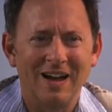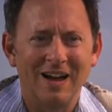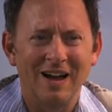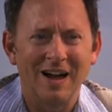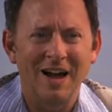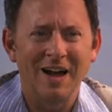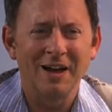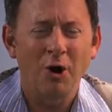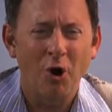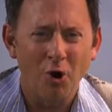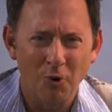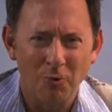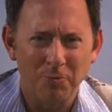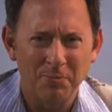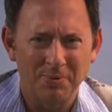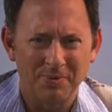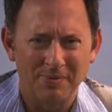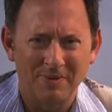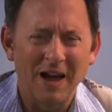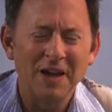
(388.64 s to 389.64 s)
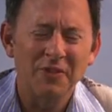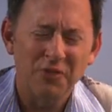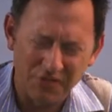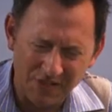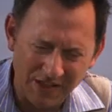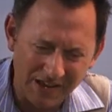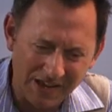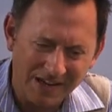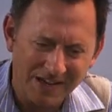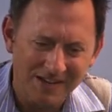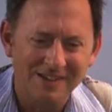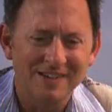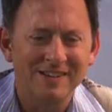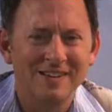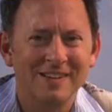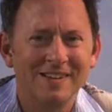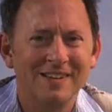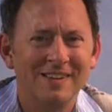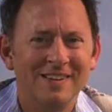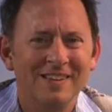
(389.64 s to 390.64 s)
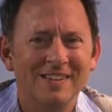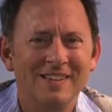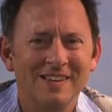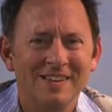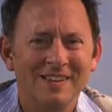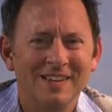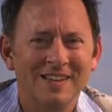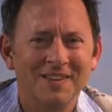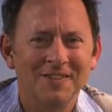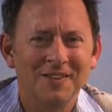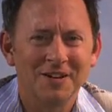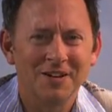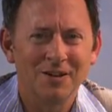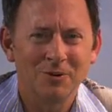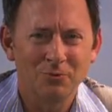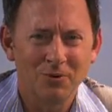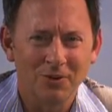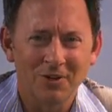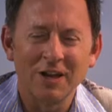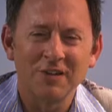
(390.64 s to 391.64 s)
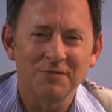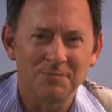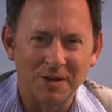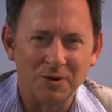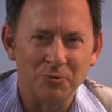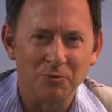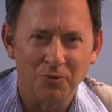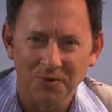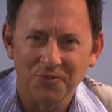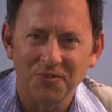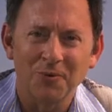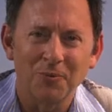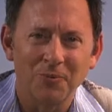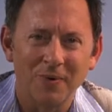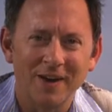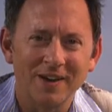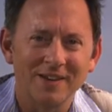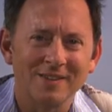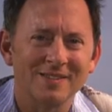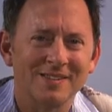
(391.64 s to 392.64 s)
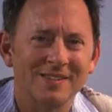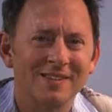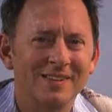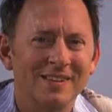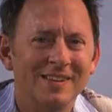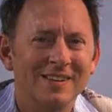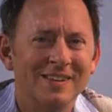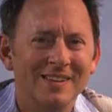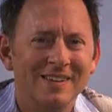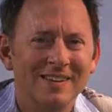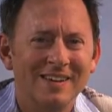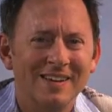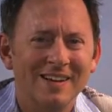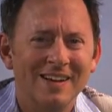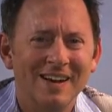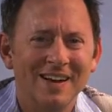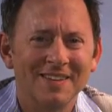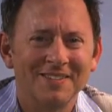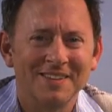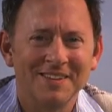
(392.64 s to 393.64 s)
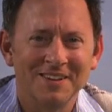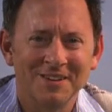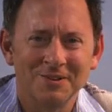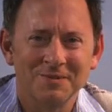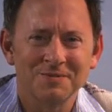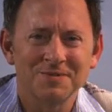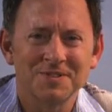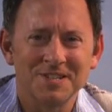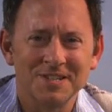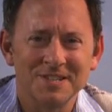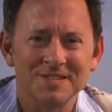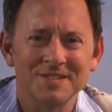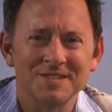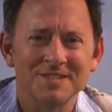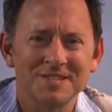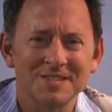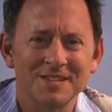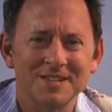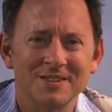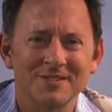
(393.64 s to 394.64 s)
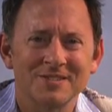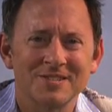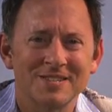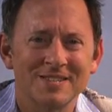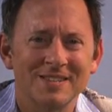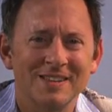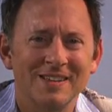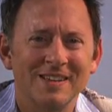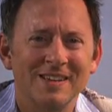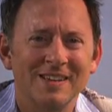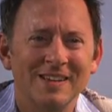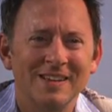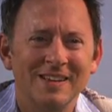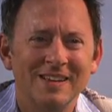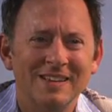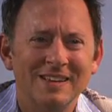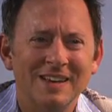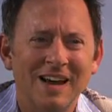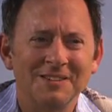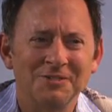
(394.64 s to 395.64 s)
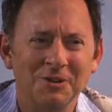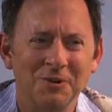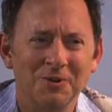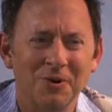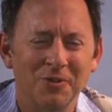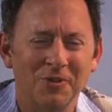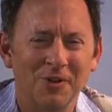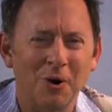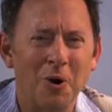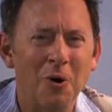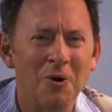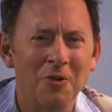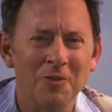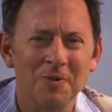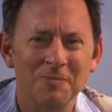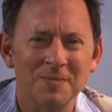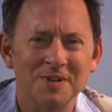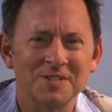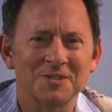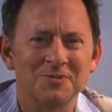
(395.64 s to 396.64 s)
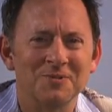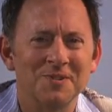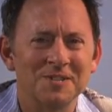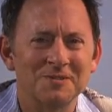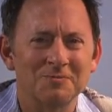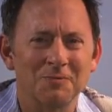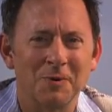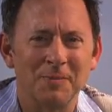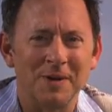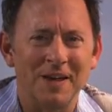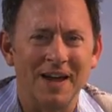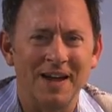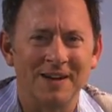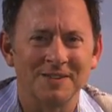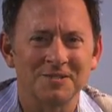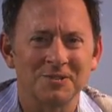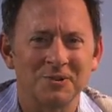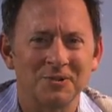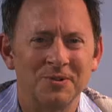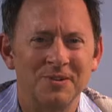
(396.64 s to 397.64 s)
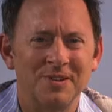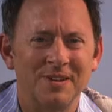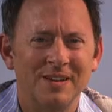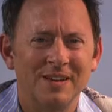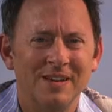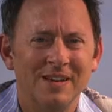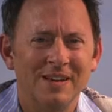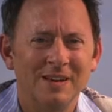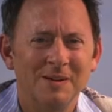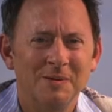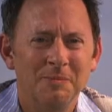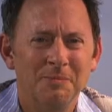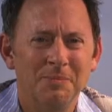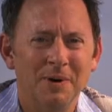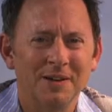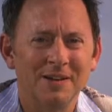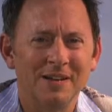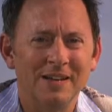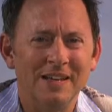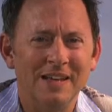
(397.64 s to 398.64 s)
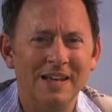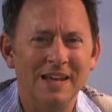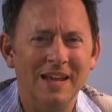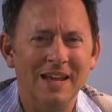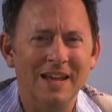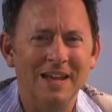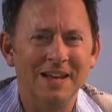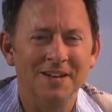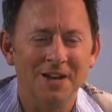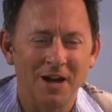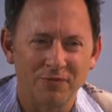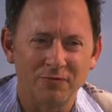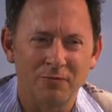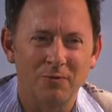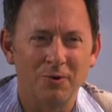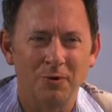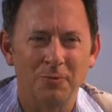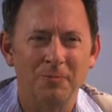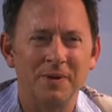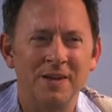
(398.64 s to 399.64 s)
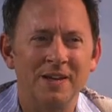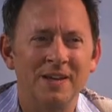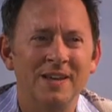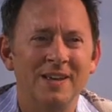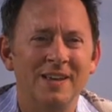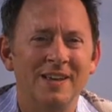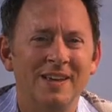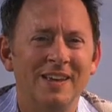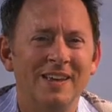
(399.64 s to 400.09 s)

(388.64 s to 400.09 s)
I think that it will have been worth the wait at the end of Season 6. I don't know that all the mysteries will be answered, but enough will be,